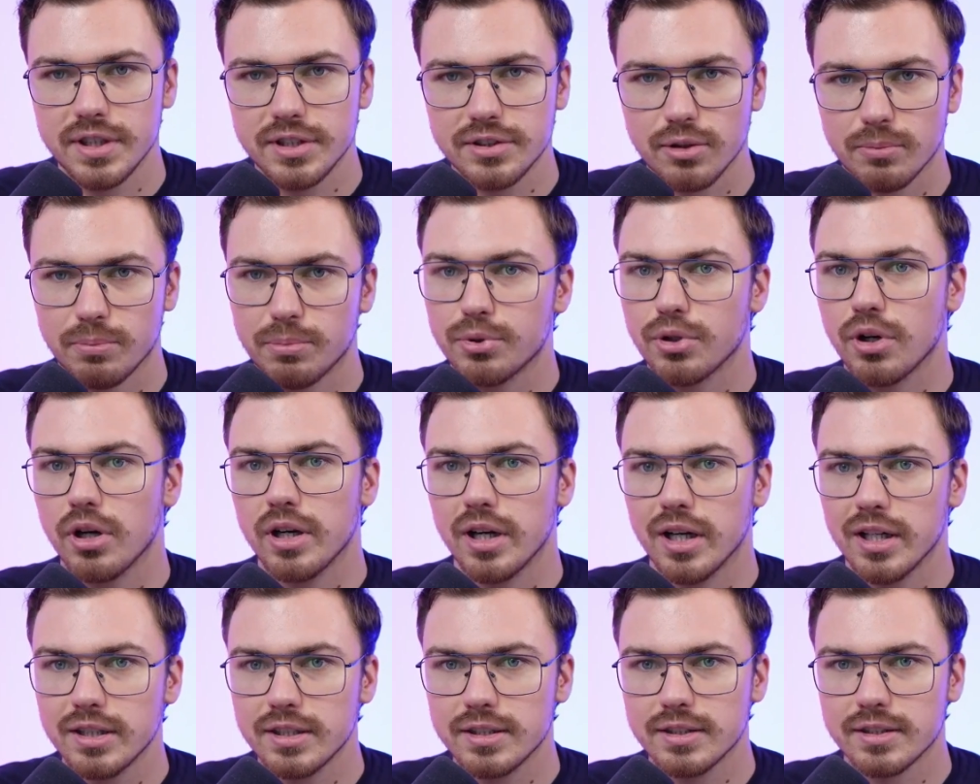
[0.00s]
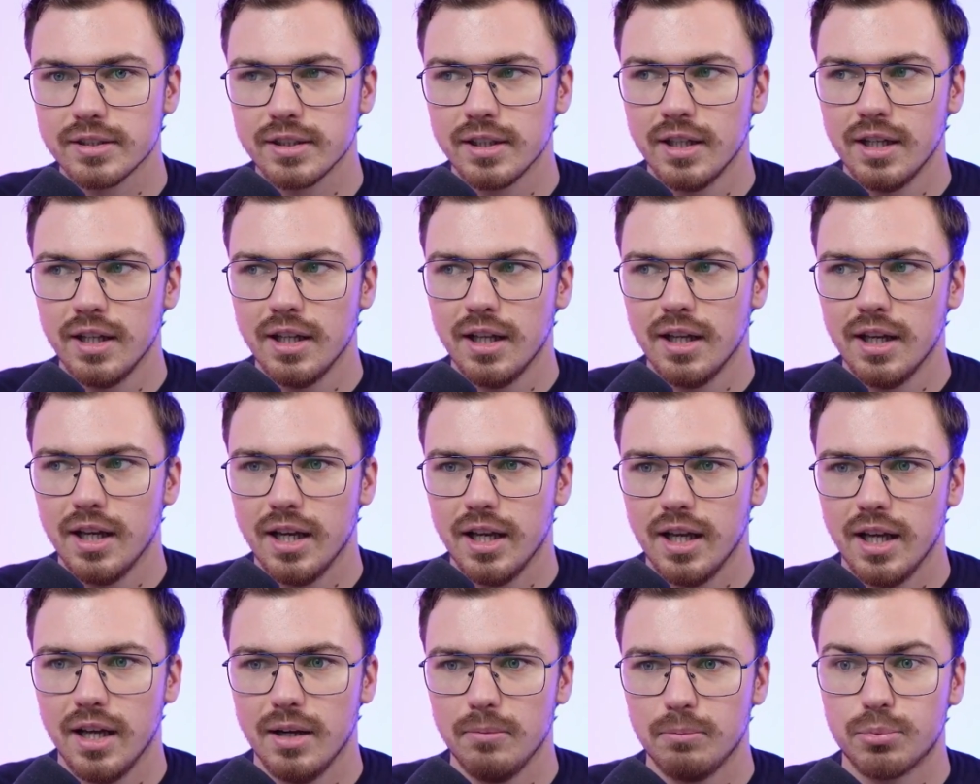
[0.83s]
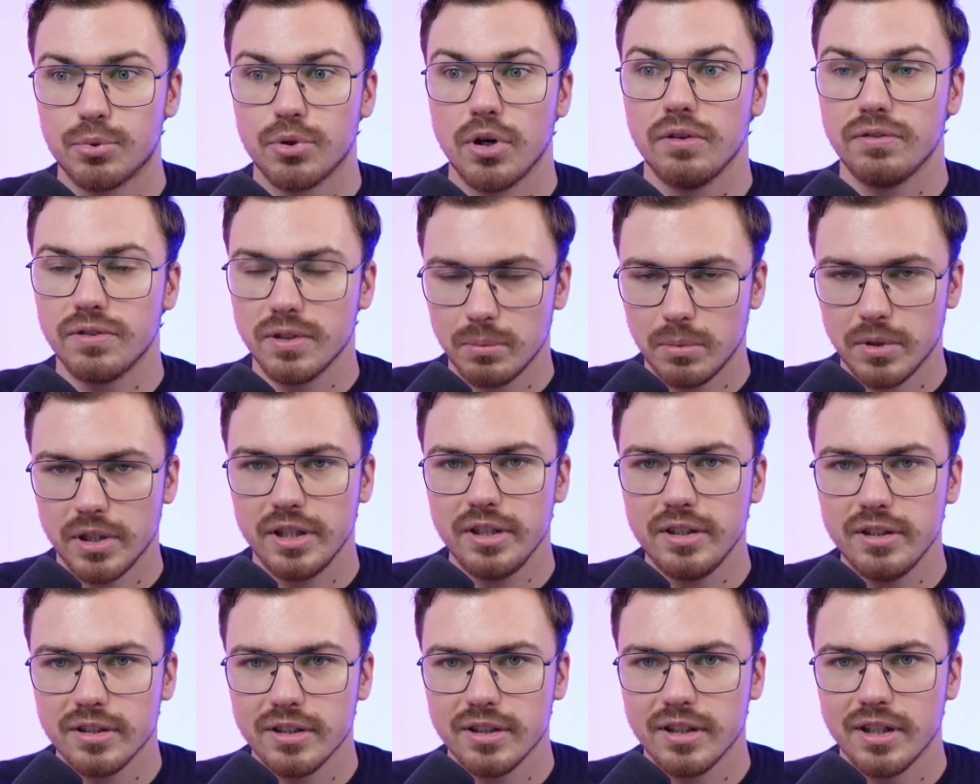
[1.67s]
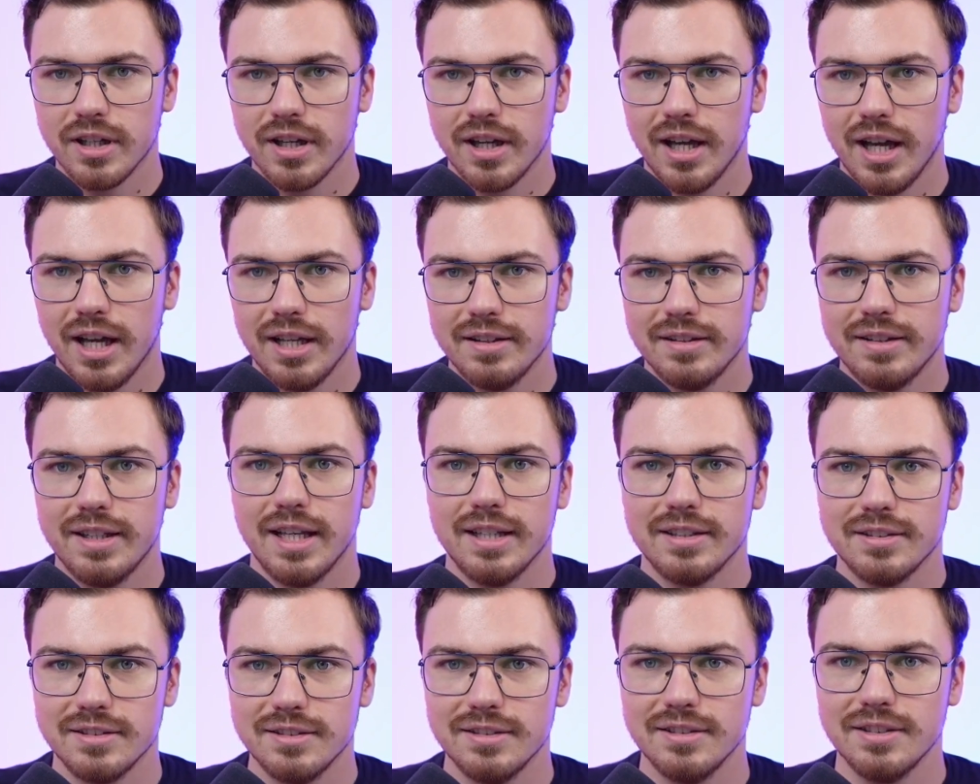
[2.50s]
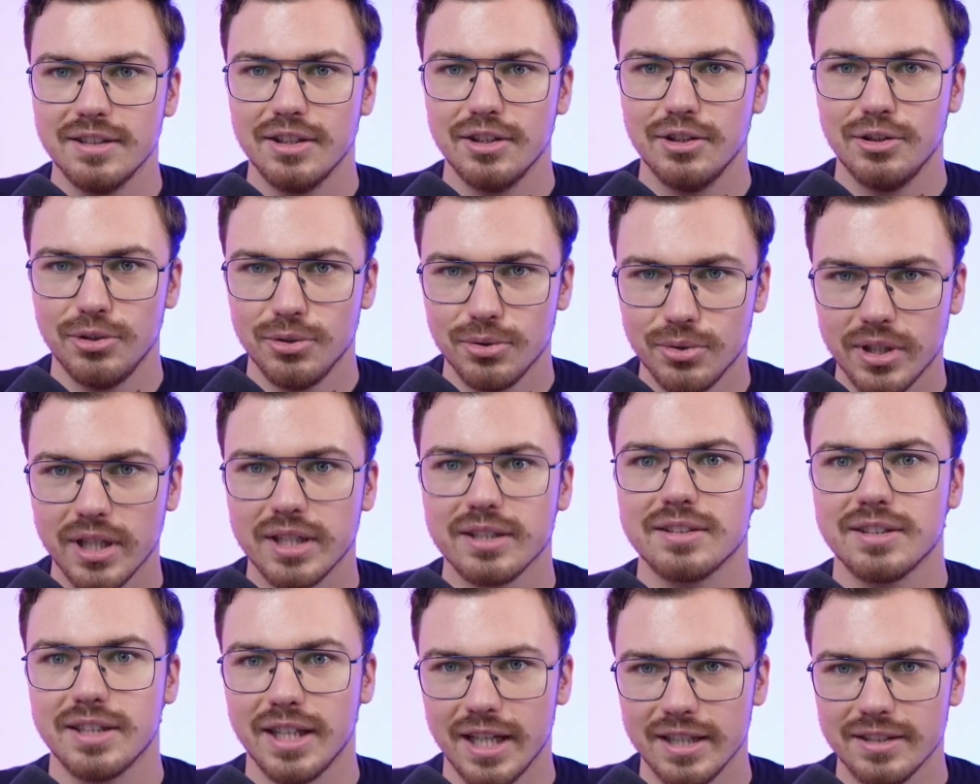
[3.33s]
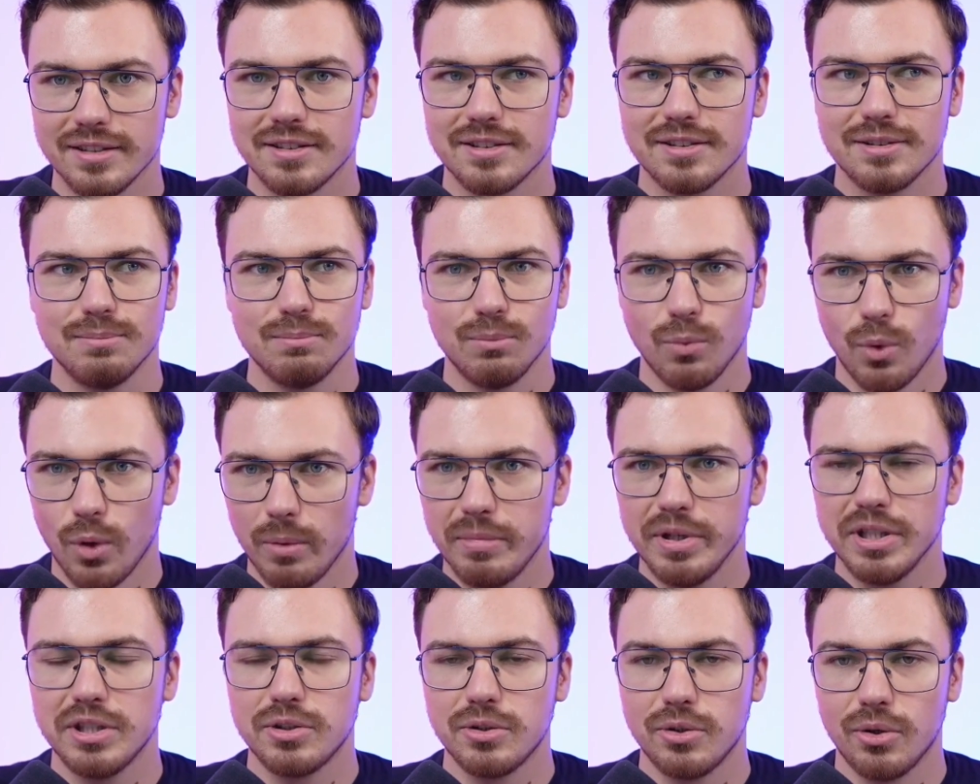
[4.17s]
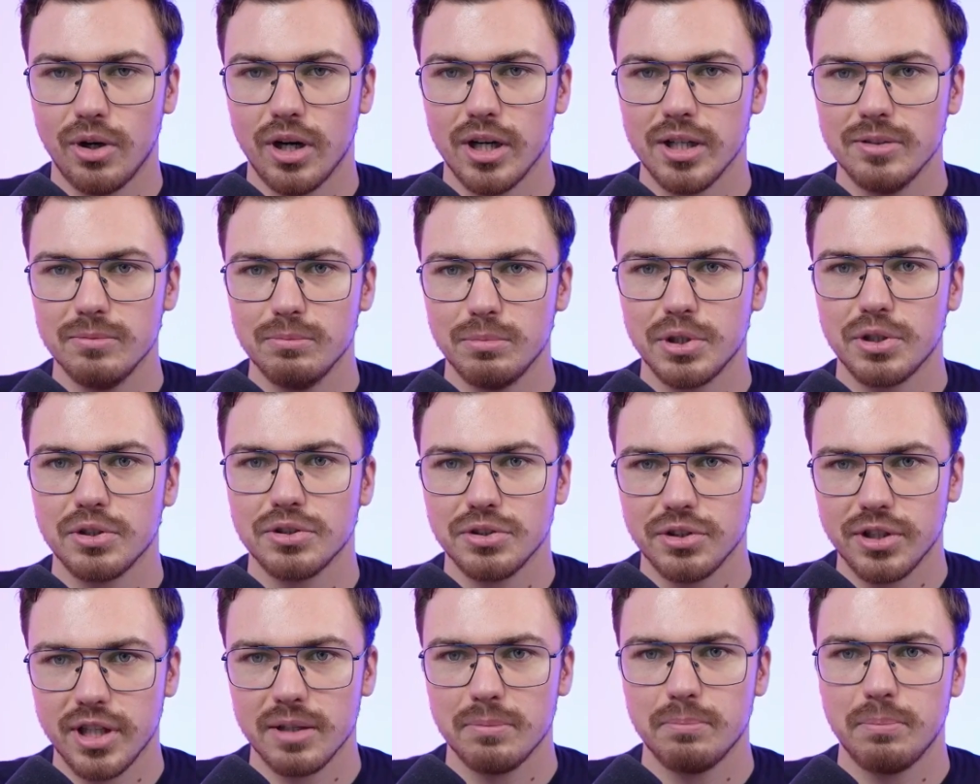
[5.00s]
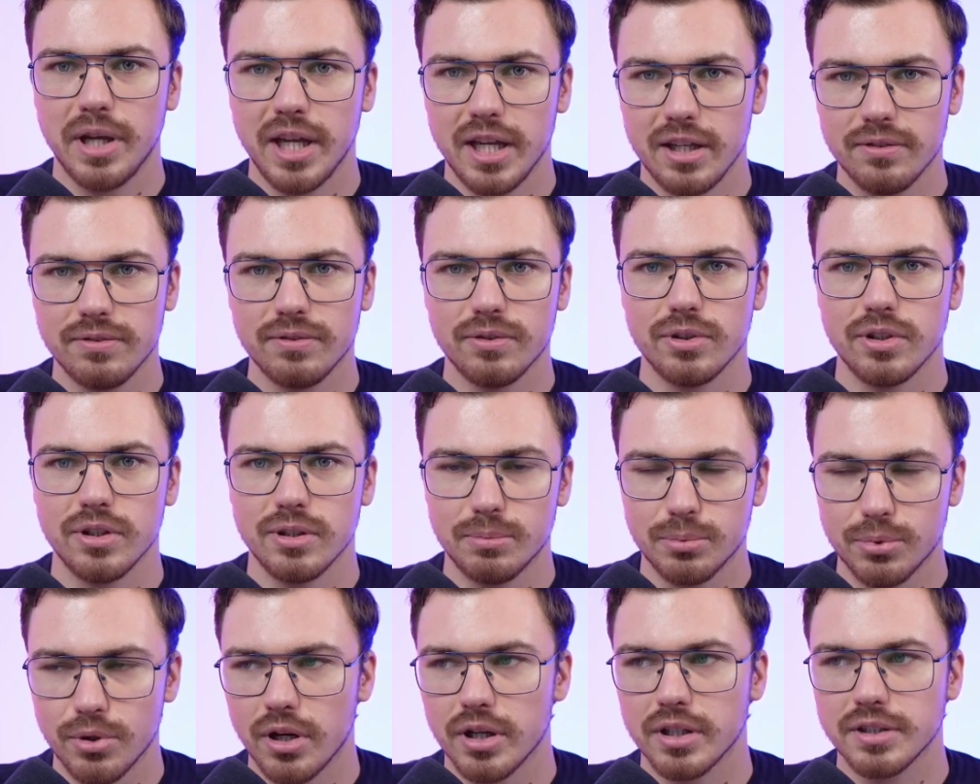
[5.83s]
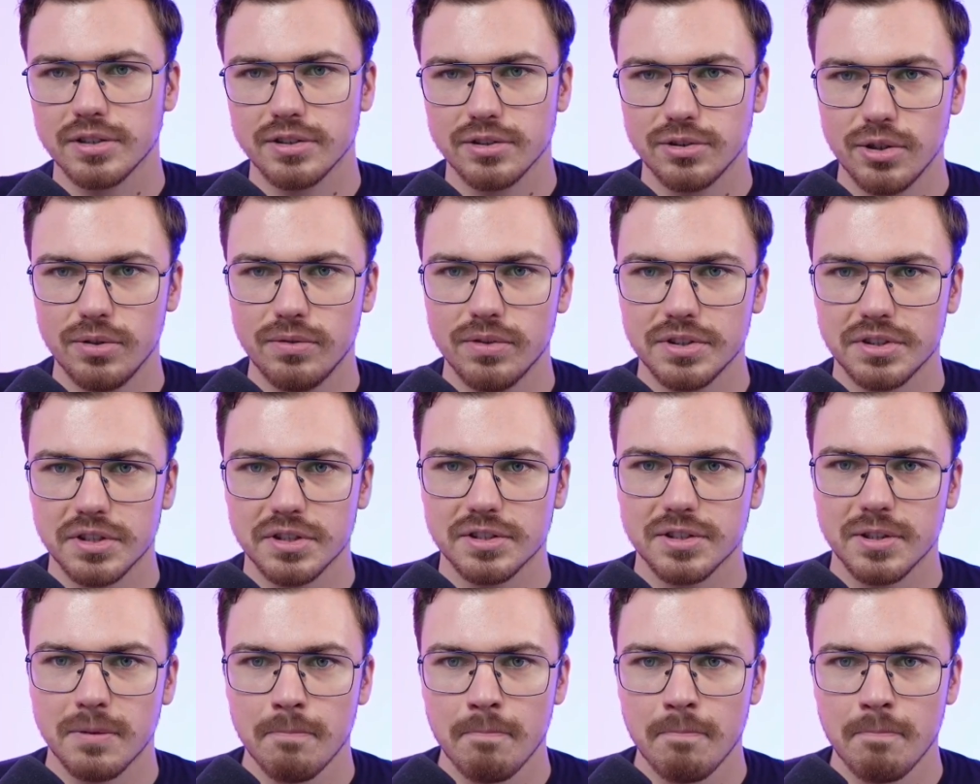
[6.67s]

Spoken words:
or products profitably. And then you can get more Bitcoin because you get paid for your products and services.